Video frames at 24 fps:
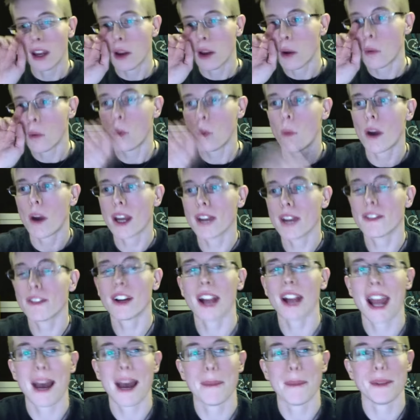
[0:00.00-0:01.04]
Whatever
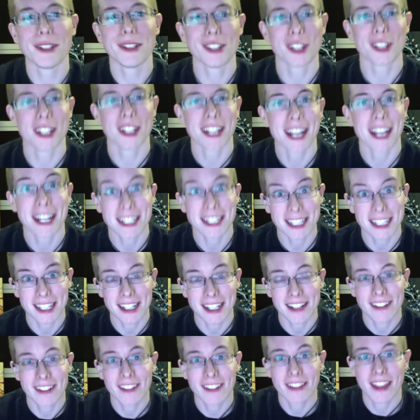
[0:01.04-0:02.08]
happened to the
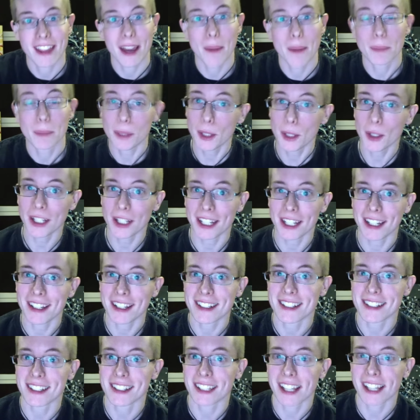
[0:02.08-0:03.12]
idea that beauty
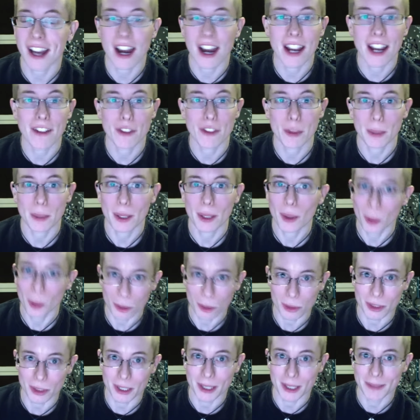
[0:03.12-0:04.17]
is in the eye of the
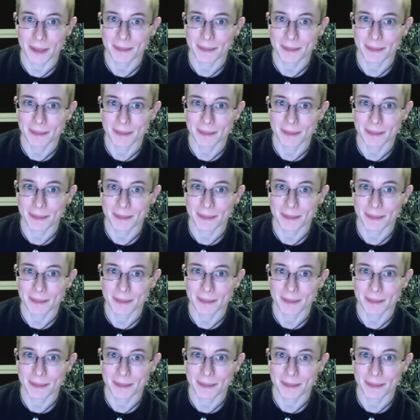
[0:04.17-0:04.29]
beholder?